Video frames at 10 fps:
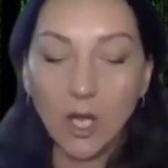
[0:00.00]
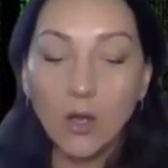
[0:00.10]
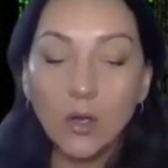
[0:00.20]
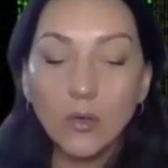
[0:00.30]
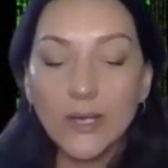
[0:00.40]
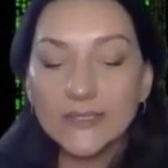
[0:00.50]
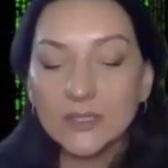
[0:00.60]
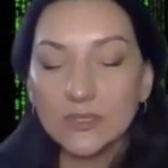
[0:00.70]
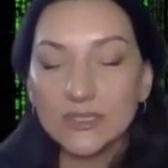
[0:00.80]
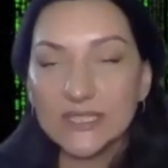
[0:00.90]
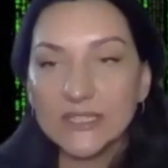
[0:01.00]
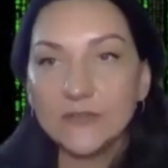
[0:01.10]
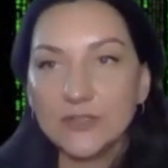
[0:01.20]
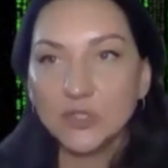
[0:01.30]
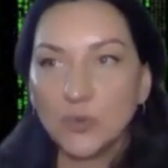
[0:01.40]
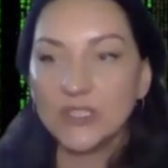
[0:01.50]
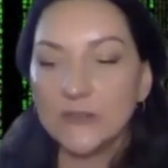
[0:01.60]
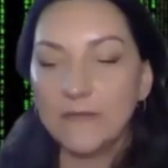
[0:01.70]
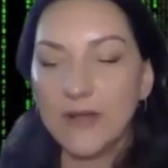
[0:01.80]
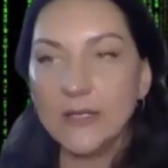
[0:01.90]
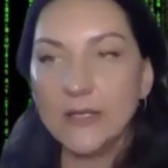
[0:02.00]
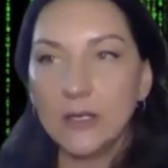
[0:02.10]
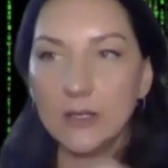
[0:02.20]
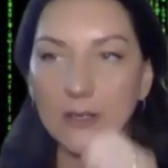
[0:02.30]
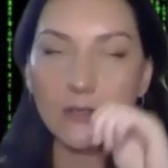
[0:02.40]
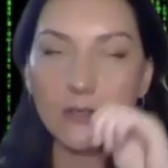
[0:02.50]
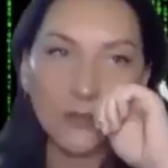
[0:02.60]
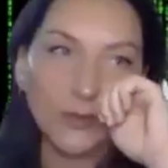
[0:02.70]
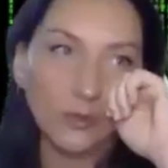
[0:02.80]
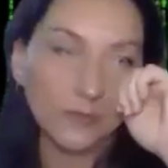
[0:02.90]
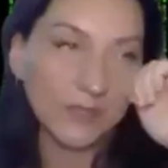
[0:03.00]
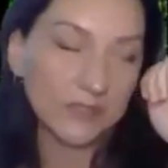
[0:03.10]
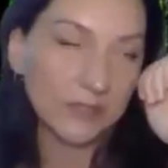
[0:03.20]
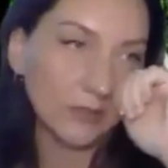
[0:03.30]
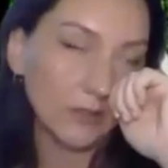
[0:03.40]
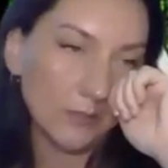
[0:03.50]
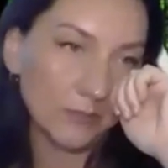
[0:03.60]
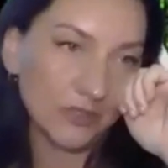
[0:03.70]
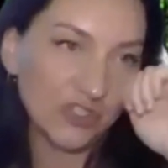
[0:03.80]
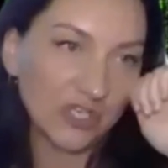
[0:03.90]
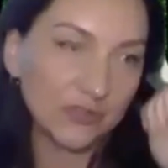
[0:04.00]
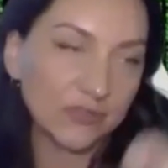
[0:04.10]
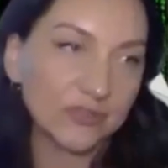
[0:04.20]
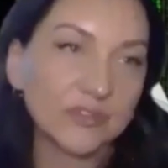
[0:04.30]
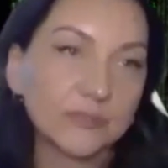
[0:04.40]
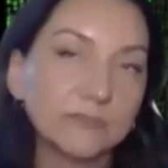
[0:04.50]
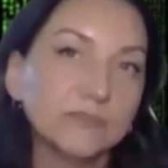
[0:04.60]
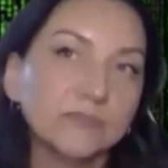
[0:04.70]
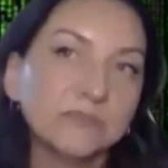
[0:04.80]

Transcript: Oh, and so is there a difference with the defined throat mental projectors?